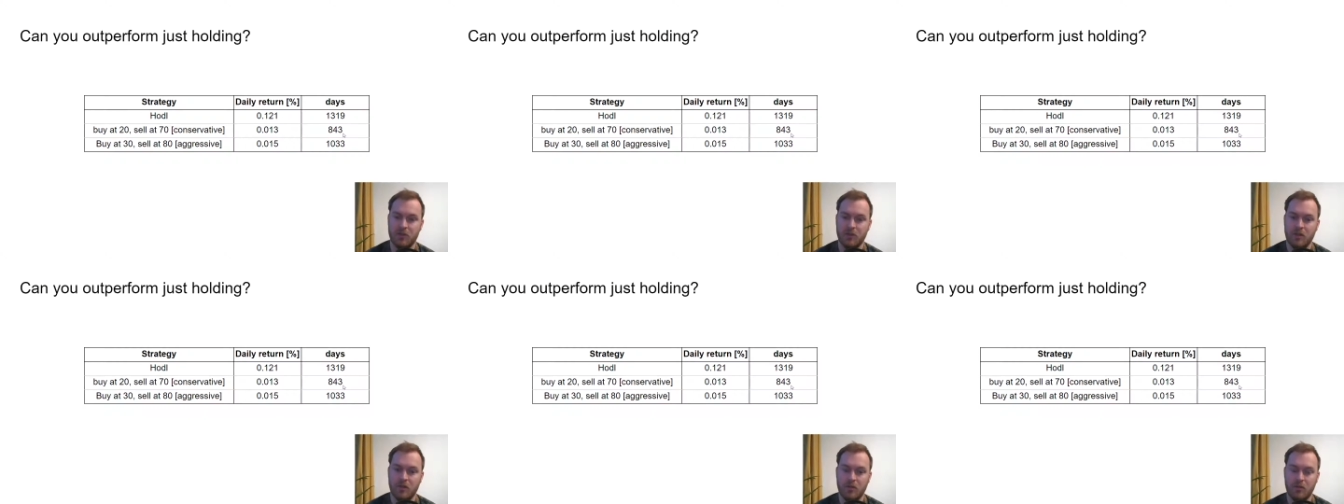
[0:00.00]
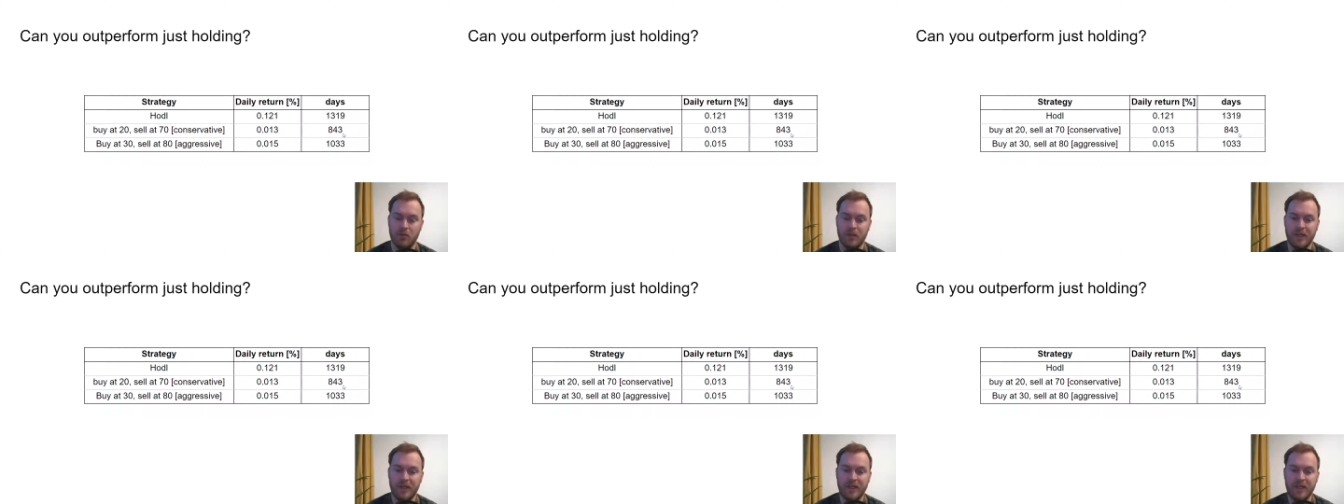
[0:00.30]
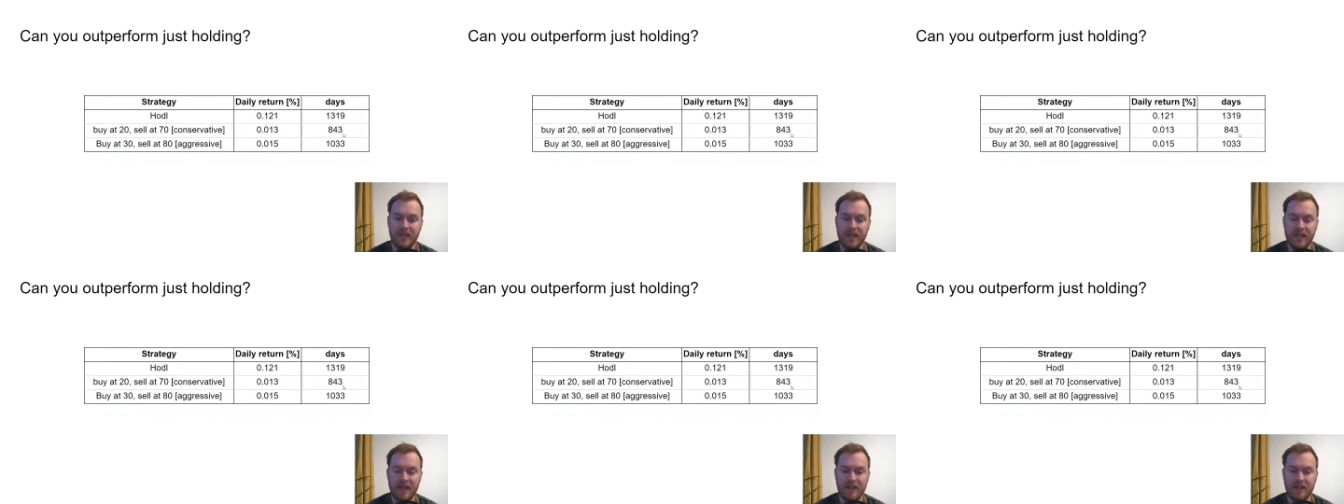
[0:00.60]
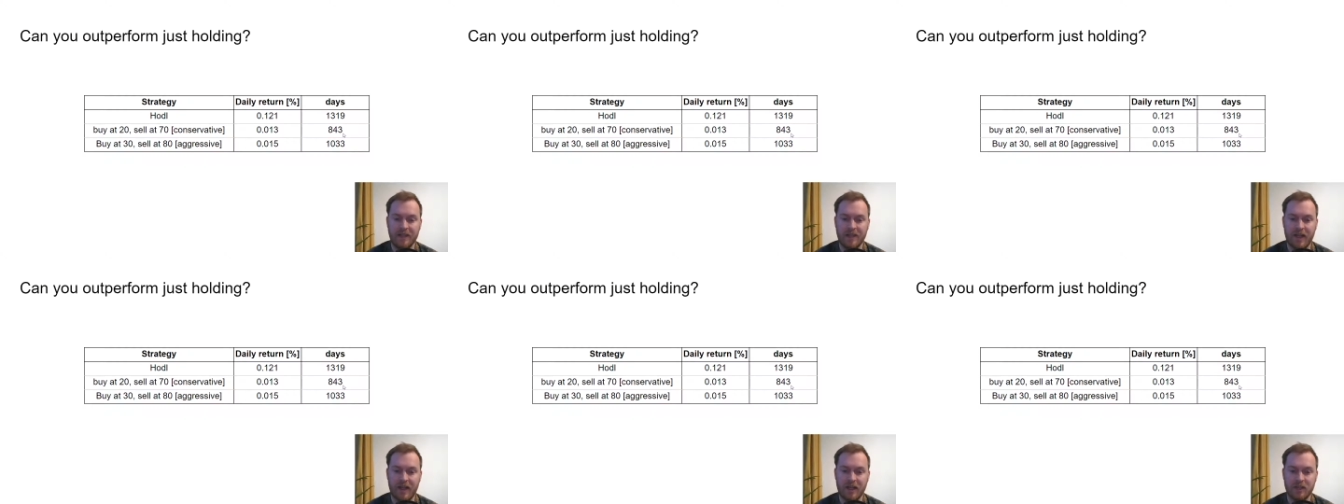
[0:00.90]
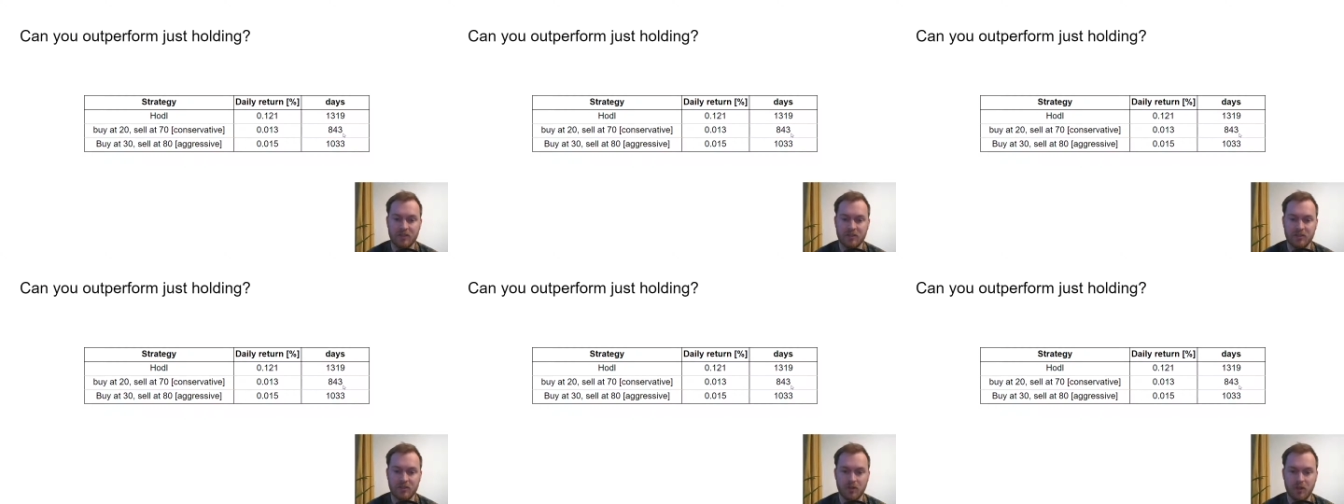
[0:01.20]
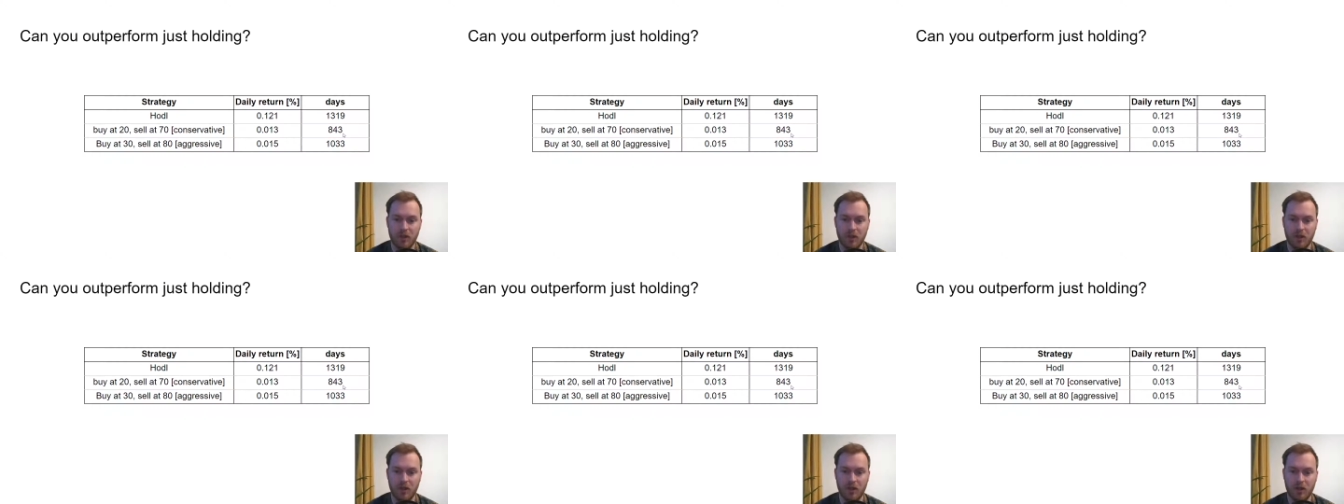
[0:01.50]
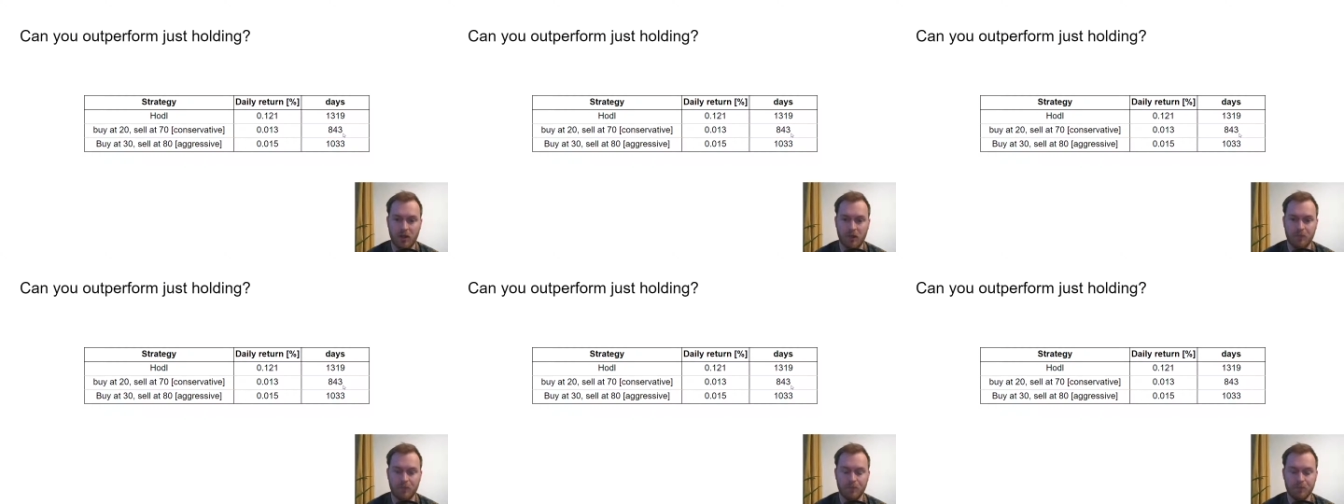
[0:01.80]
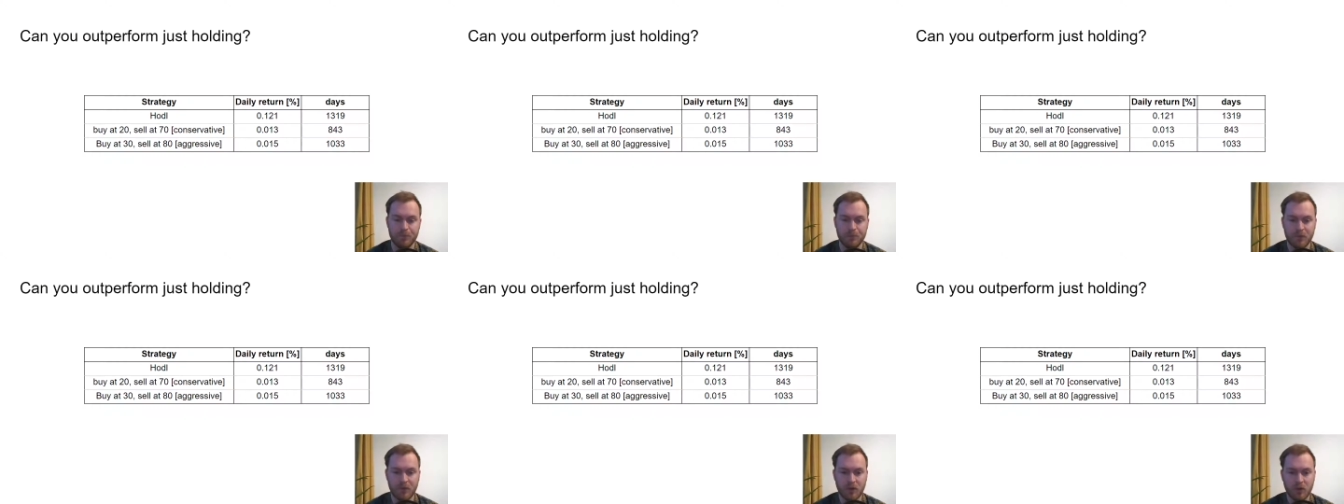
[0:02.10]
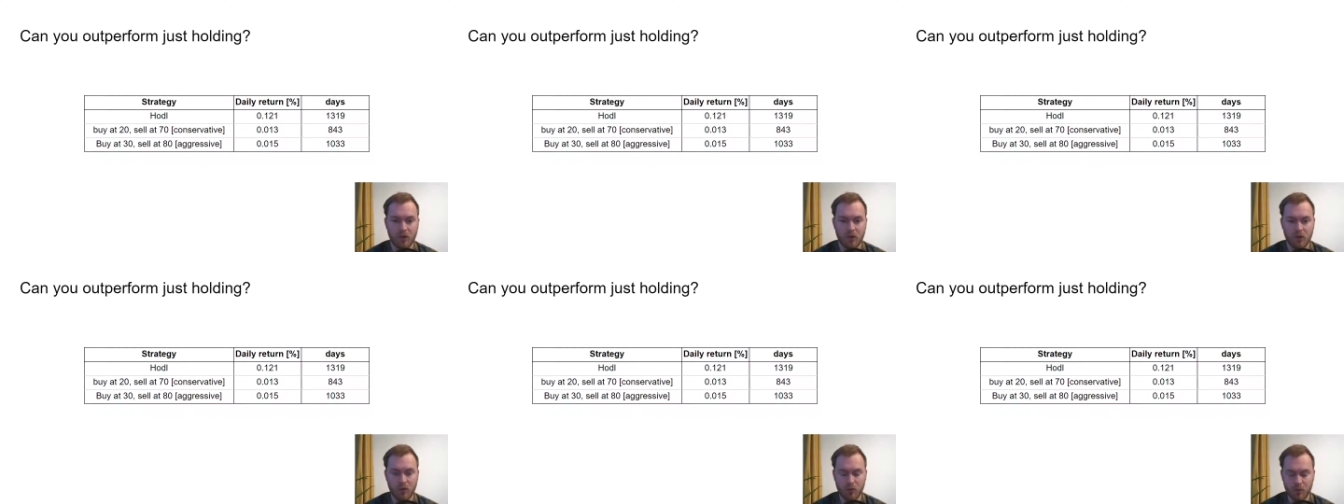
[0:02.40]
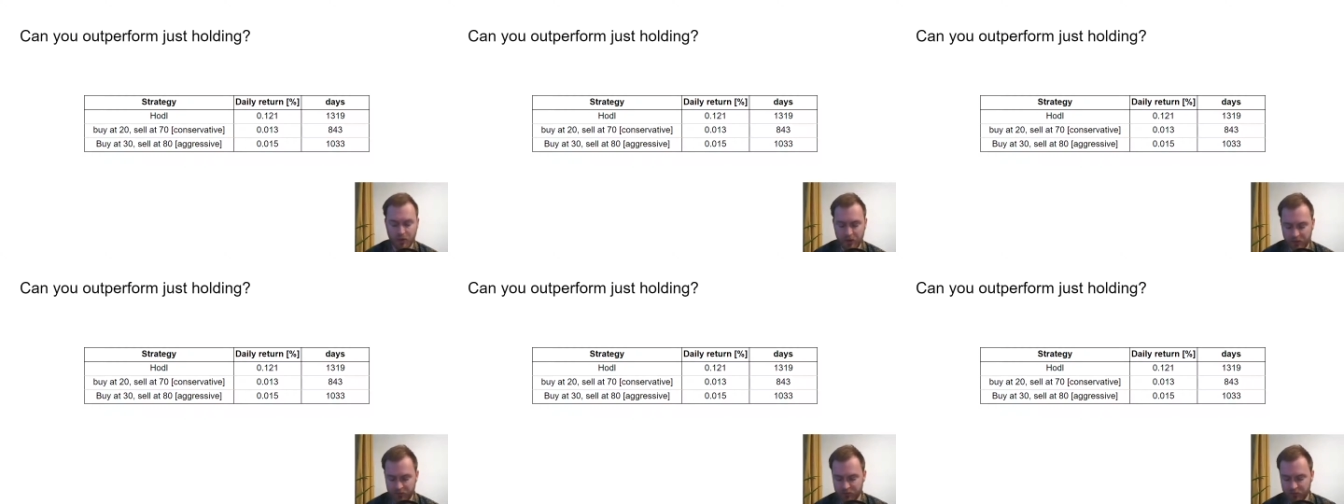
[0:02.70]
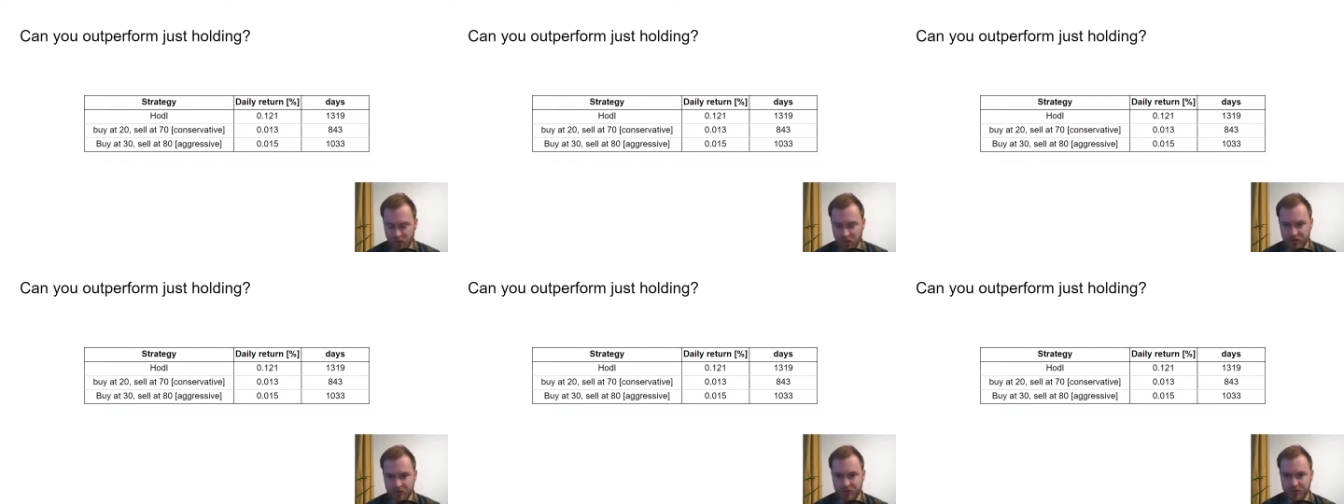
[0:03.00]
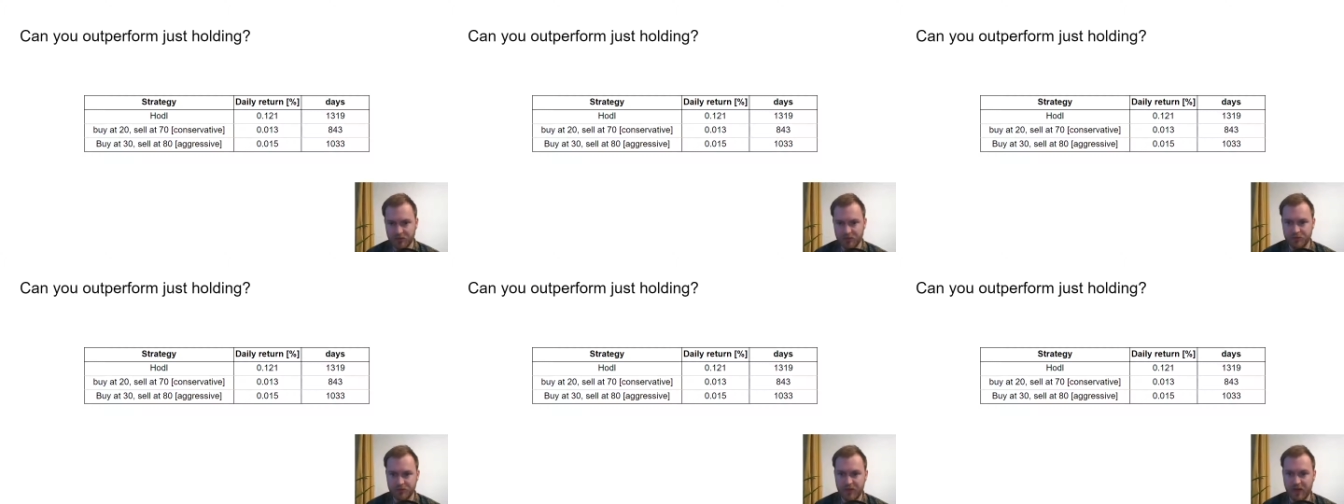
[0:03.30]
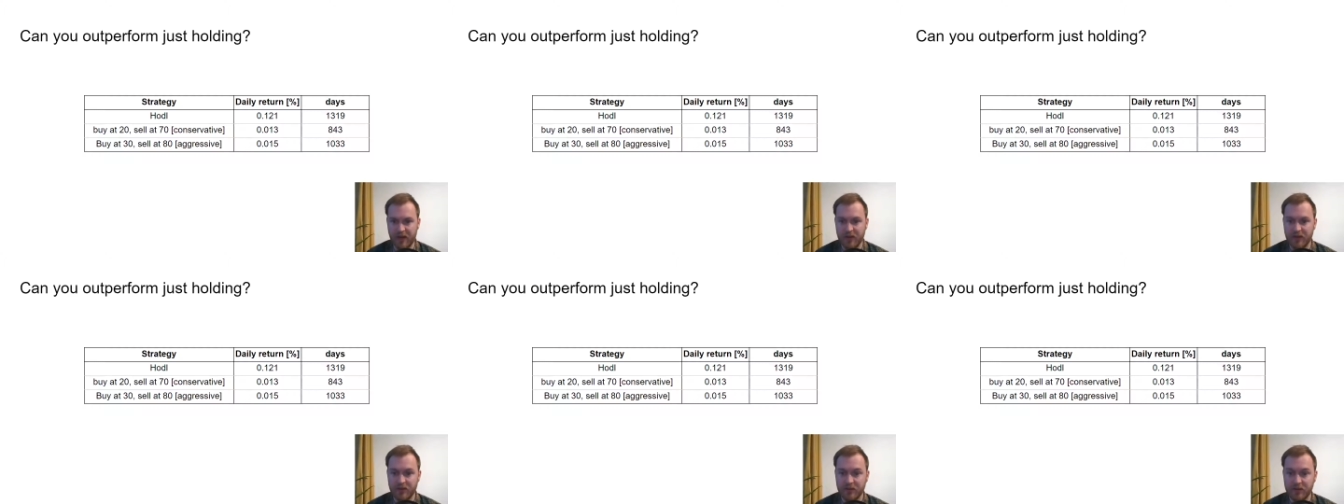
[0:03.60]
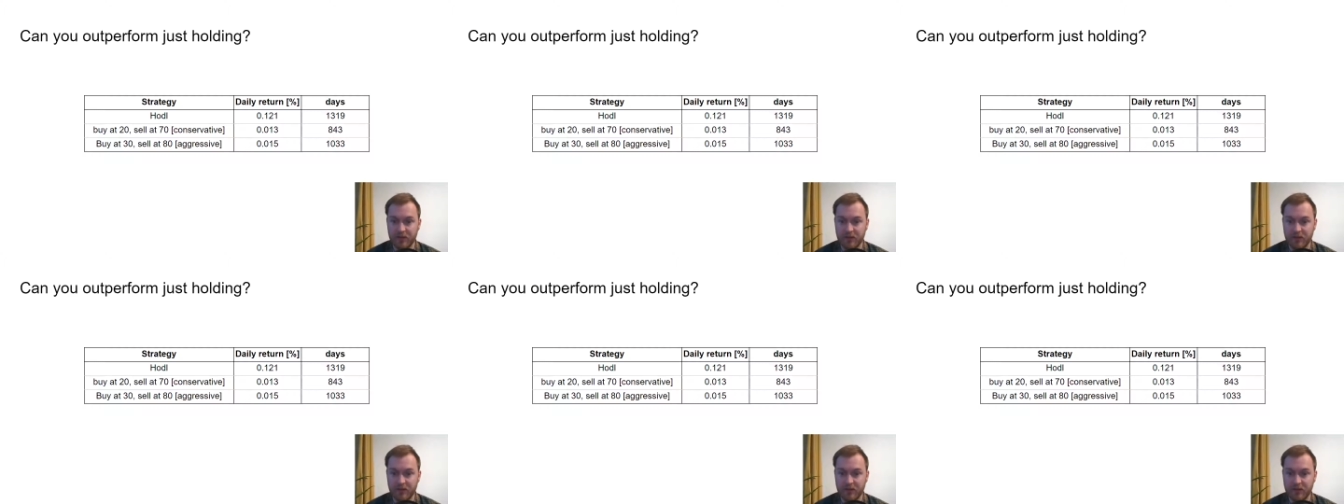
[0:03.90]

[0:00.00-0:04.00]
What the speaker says: where the index would have not traded,